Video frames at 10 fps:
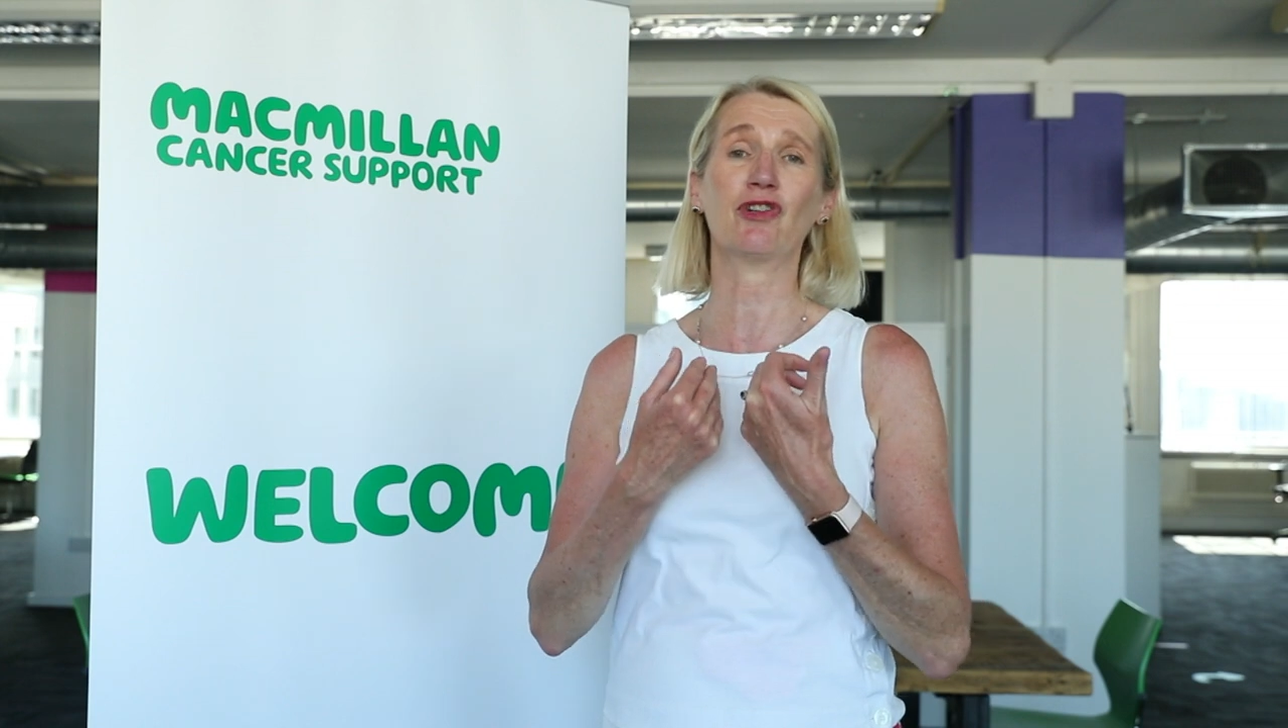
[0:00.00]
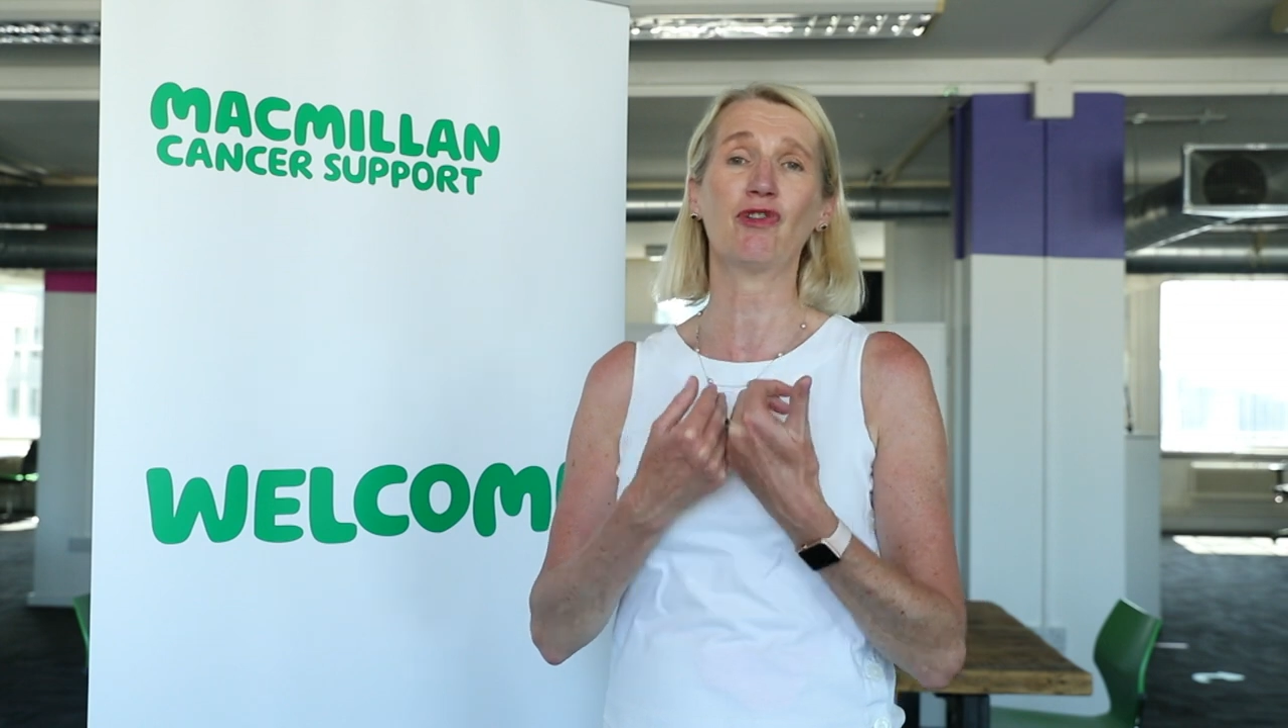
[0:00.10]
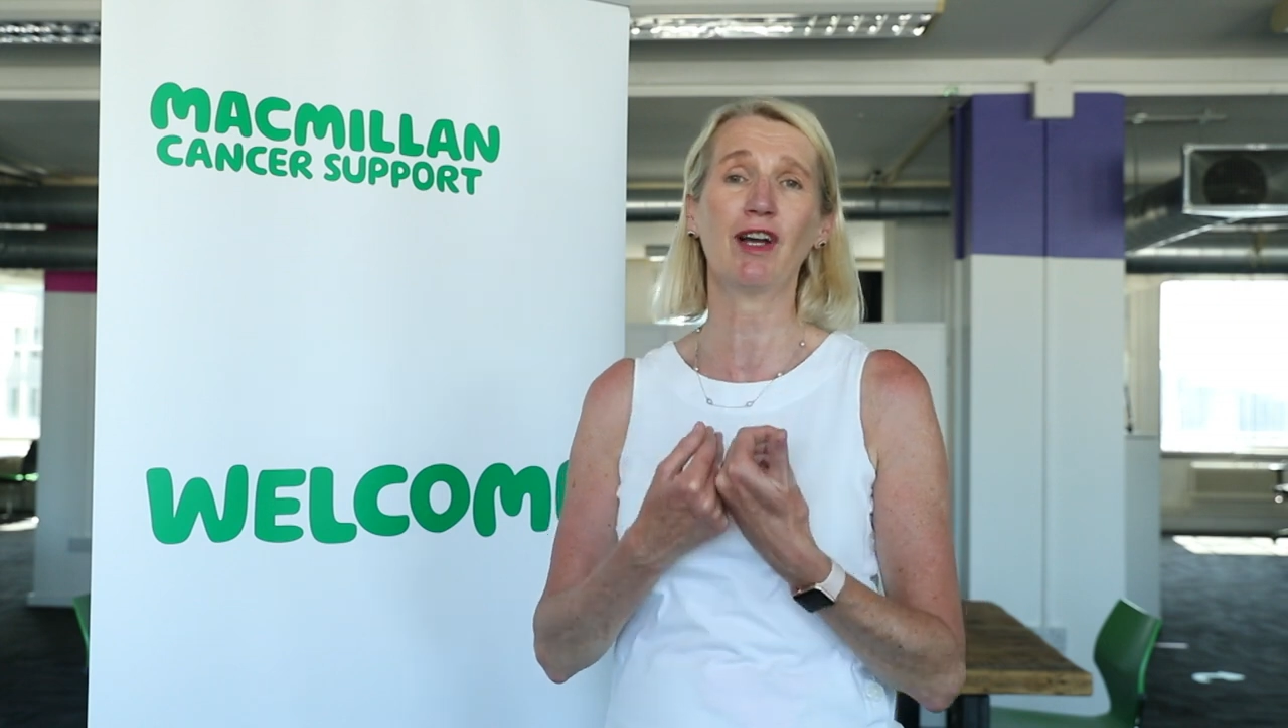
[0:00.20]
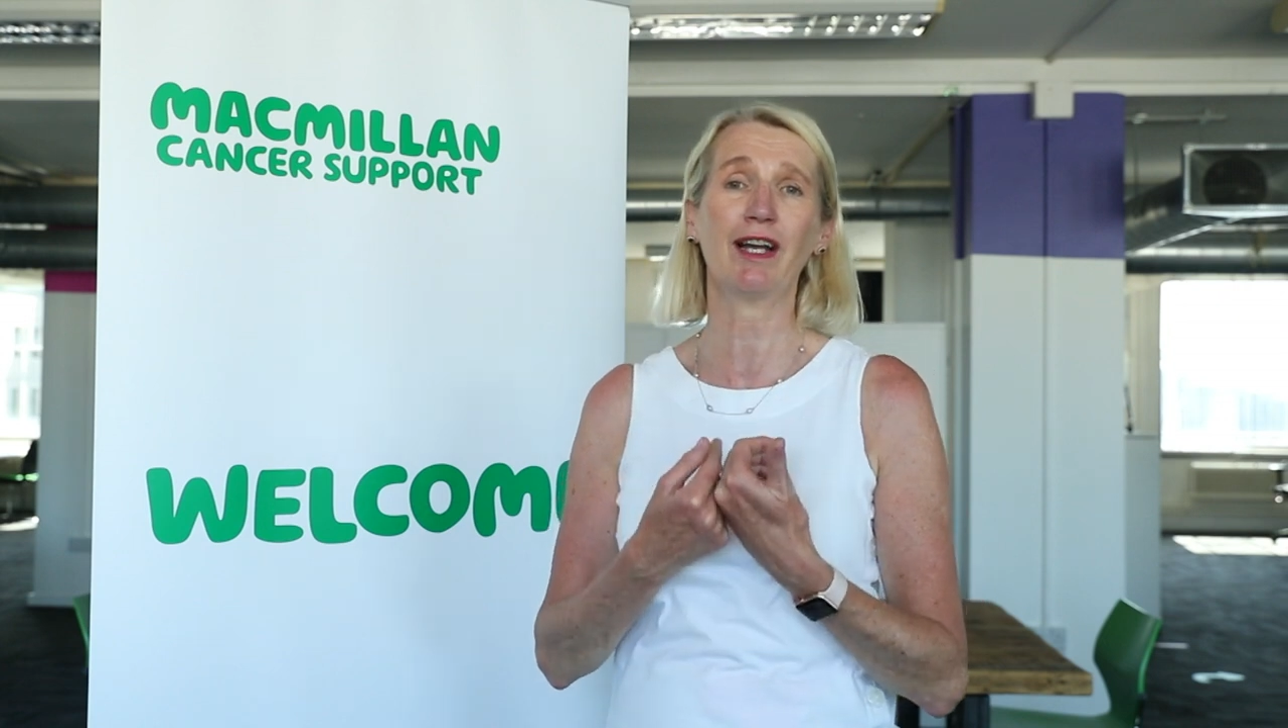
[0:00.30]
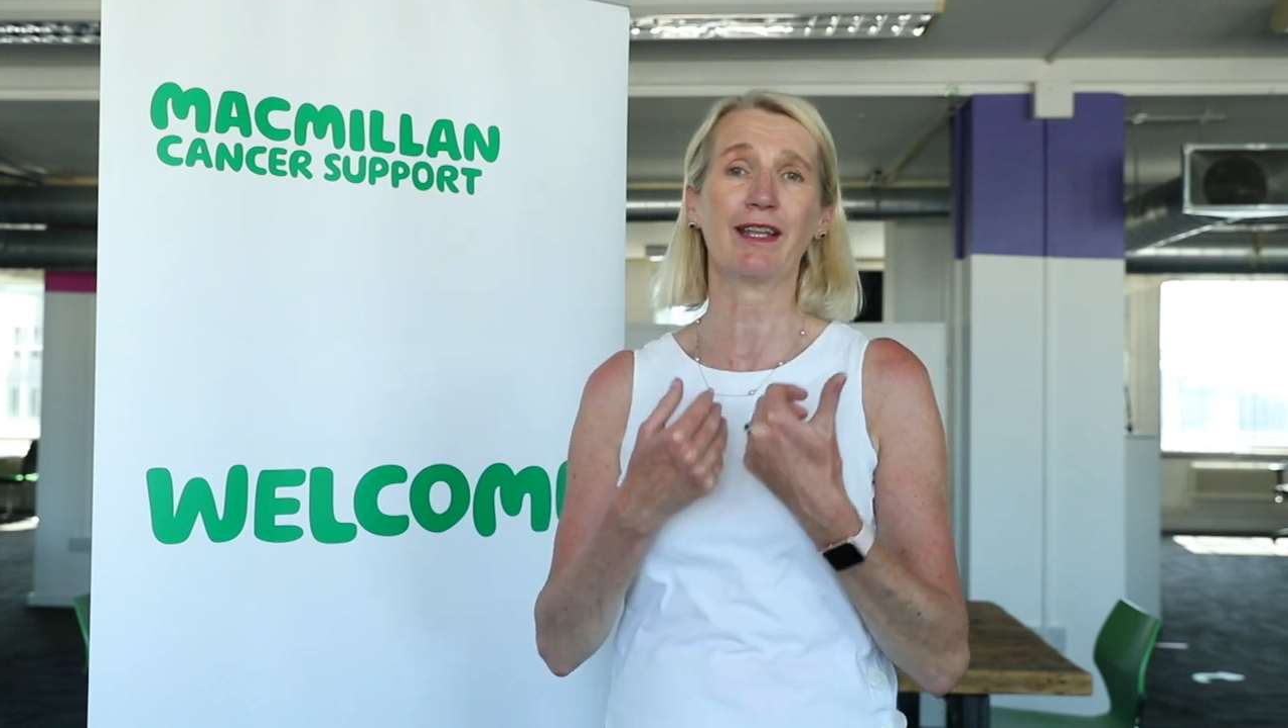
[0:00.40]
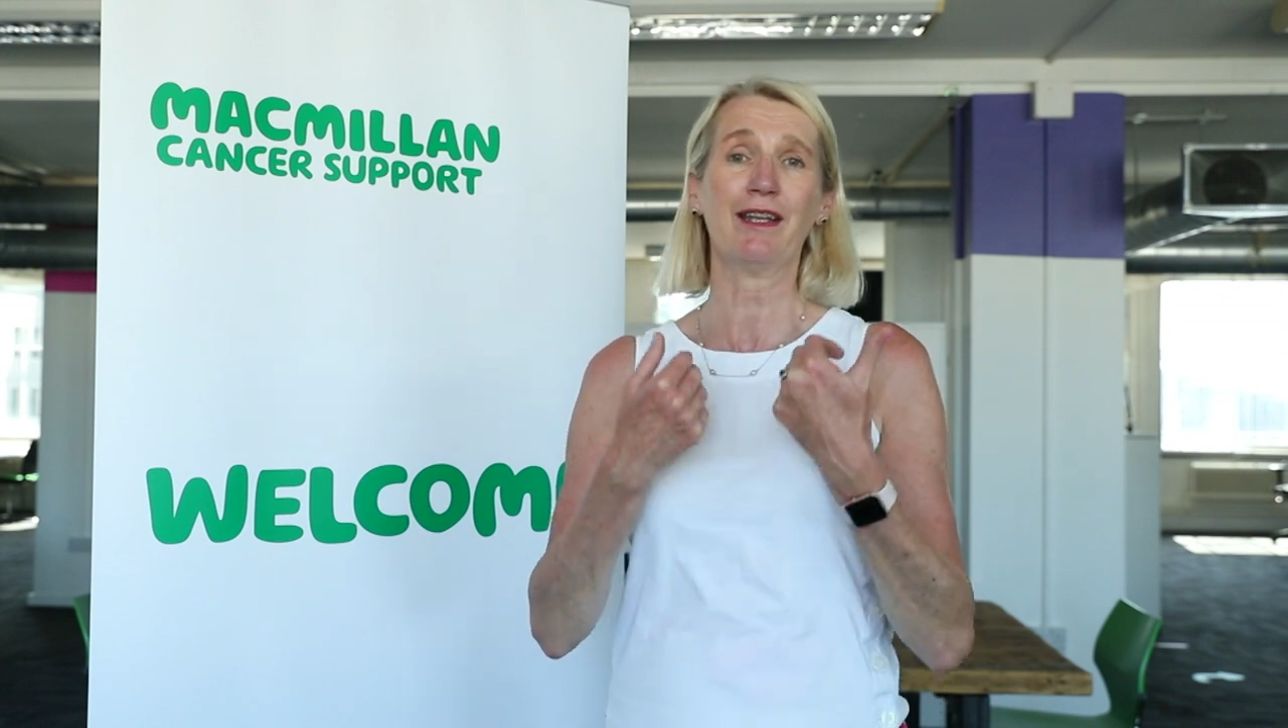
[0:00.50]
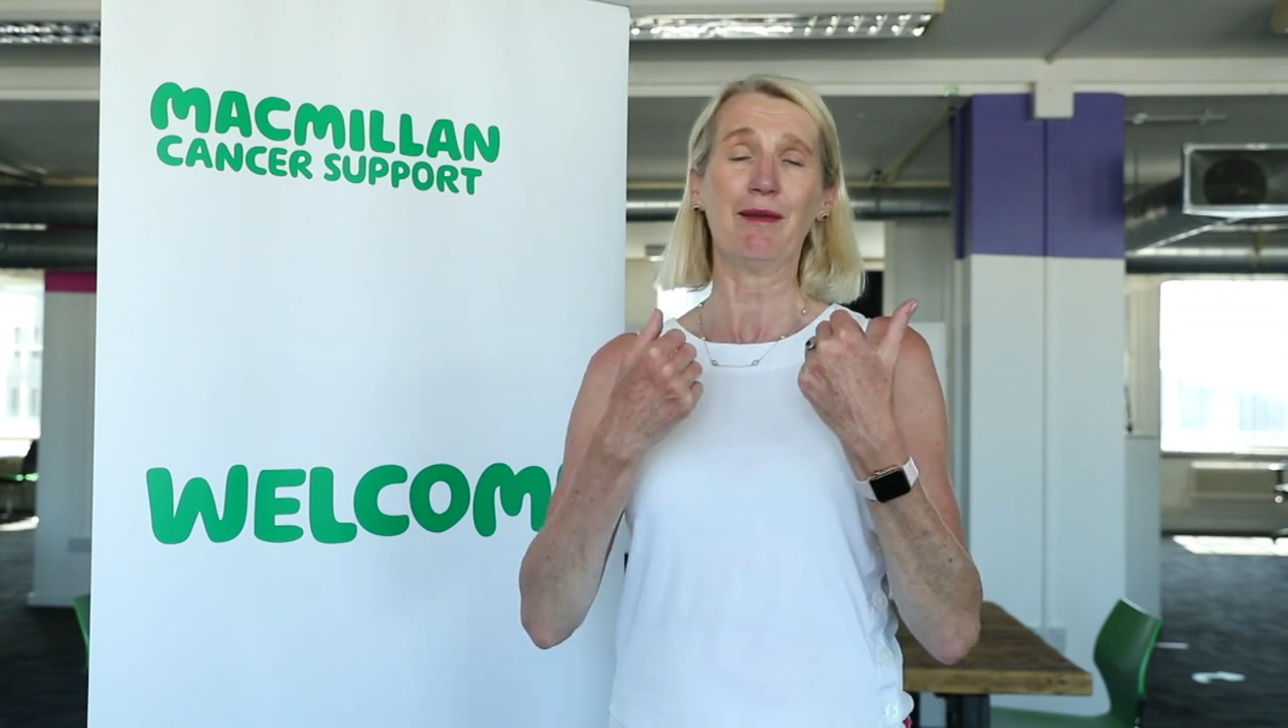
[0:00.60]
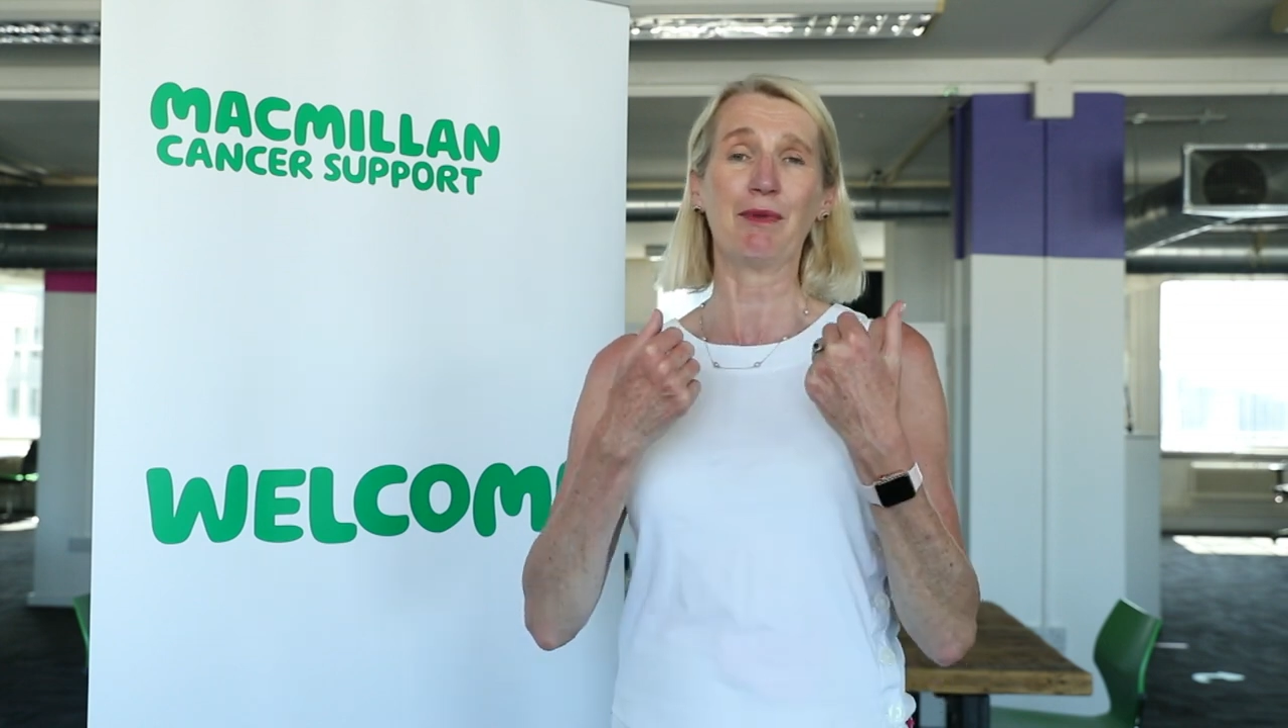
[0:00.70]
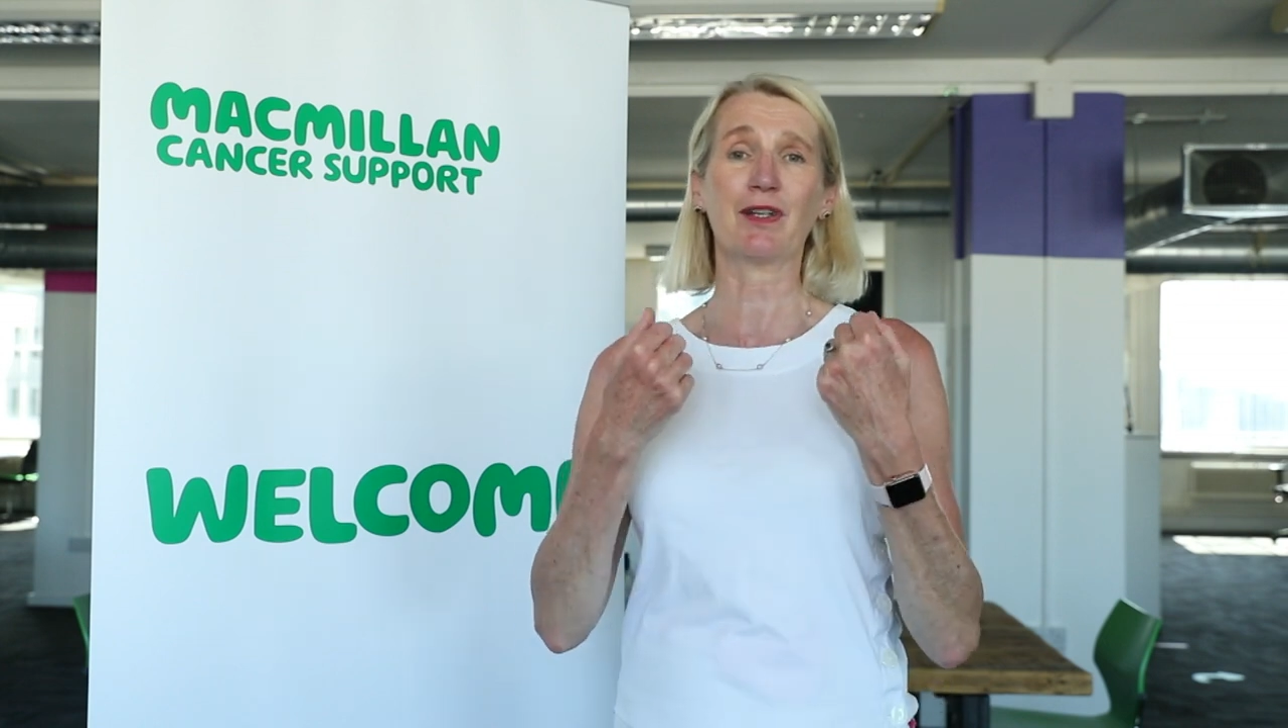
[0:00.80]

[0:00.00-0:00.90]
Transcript: cry